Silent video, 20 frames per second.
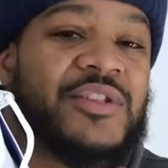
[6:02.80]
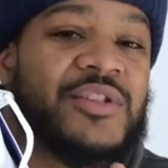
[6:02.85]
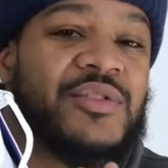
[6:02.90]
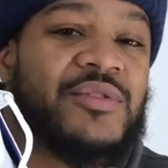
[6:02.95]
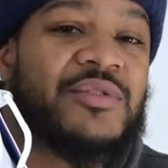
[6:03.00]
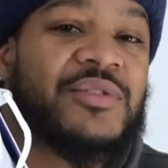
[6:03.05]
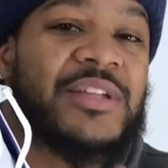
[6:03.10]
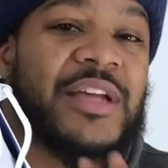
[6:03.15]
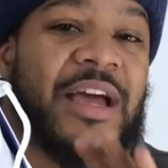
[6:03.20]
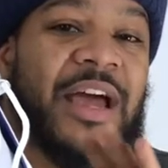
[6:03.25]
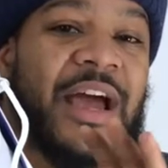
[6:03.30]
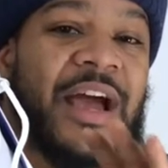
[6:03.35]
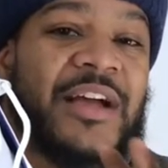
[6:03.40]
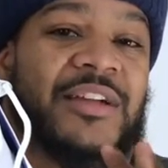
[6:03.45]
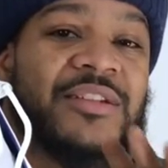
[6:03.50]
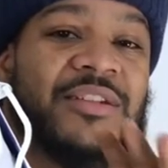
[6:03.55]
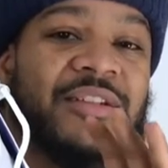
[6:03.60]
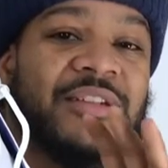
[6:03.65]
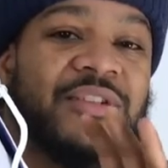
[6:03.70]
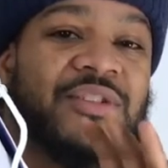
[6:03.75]
shoes that
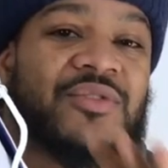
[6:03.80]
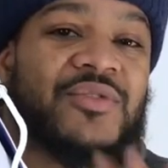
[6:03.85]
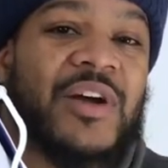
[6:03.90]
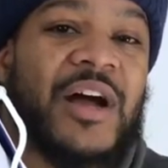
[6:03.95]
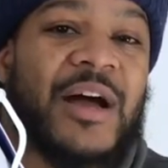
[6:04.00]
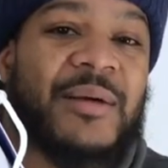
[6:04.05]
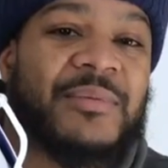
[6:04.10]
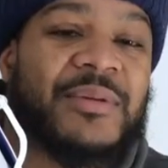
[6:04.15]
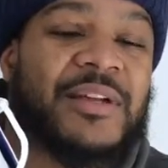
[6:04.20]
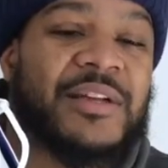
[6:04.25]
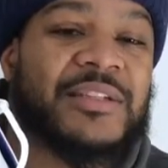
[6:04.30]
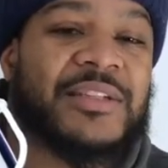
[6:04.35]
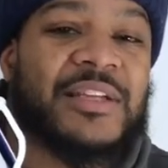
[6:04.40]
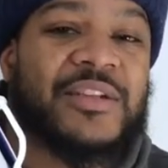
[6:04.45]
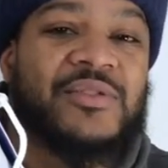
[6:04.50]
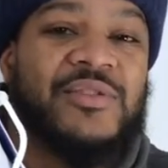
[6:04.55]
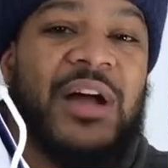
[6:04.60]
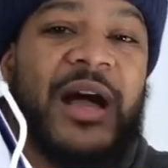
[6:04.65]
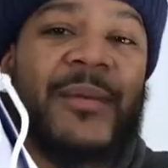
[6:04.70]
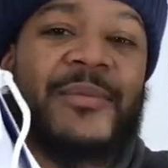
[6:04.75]
actually dropped, because they
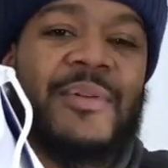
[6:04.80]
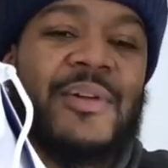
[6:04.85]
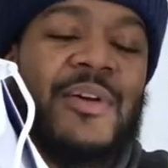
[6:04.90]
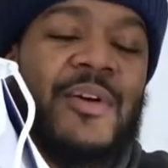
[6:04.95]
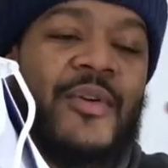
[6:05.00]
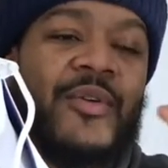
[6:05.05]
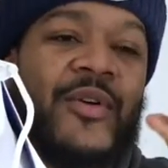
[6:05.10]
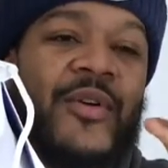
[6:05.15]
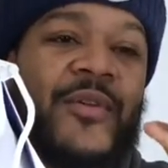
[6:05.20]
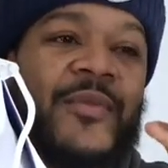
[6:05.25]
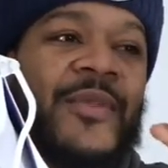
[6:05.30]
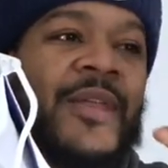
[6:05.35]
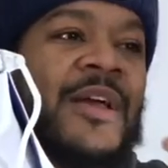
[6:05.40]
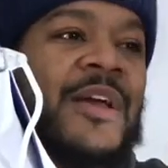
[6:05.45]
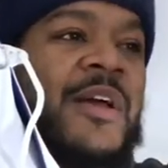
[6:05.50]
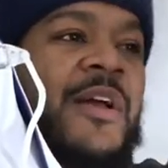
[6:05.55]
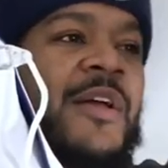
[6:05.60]
dropped on